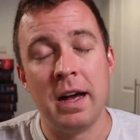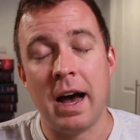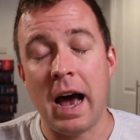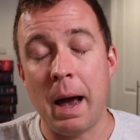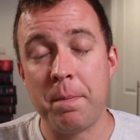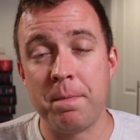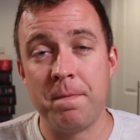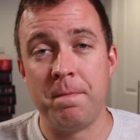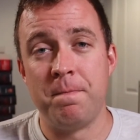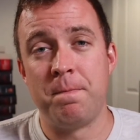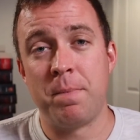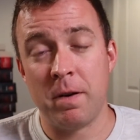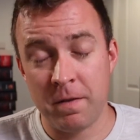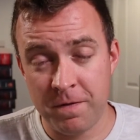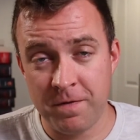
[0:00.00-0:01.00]
I
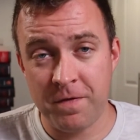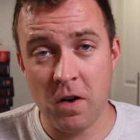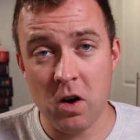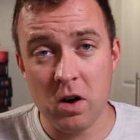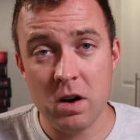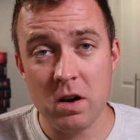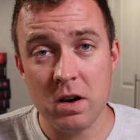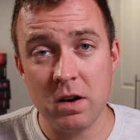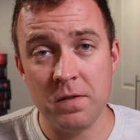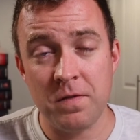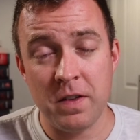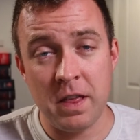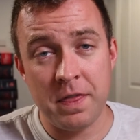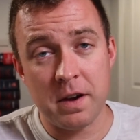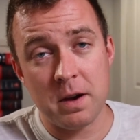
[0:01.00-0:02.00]
preferred
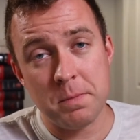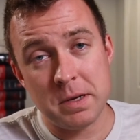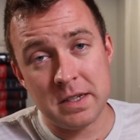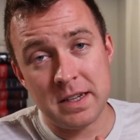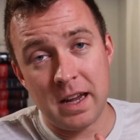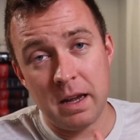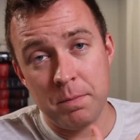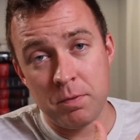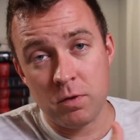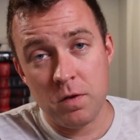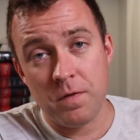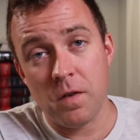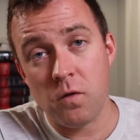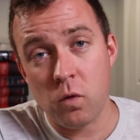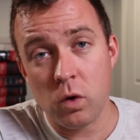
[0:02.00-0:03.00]
Ethereum to stay
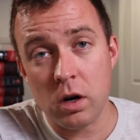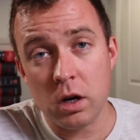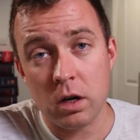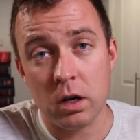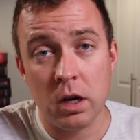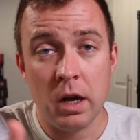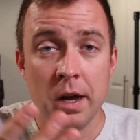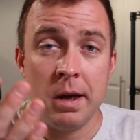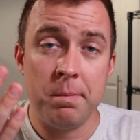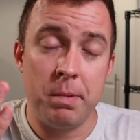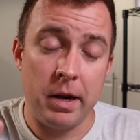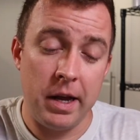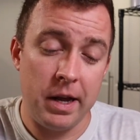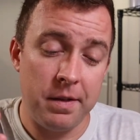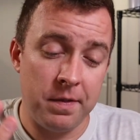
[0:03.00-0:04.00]
proof of work.
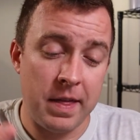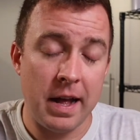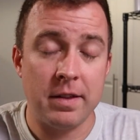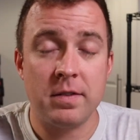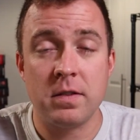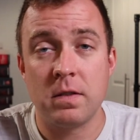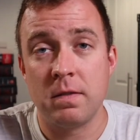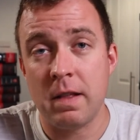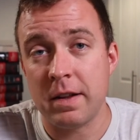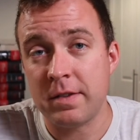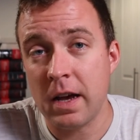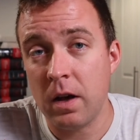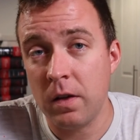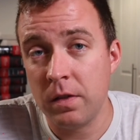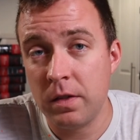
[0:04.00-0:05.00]
But hey, that's
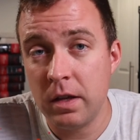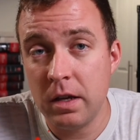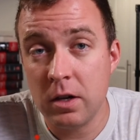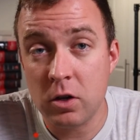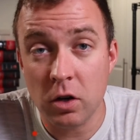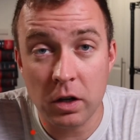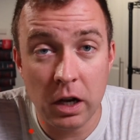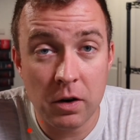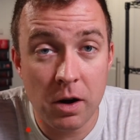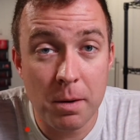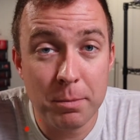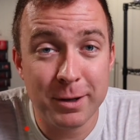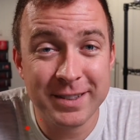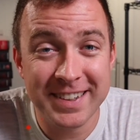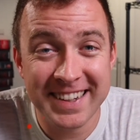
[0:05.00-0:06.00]
that's how the cookie
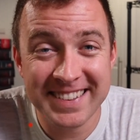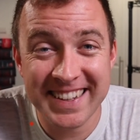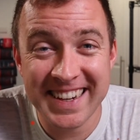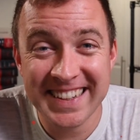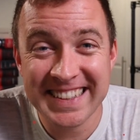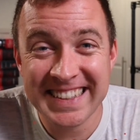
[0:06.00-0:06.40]
crumbles, as they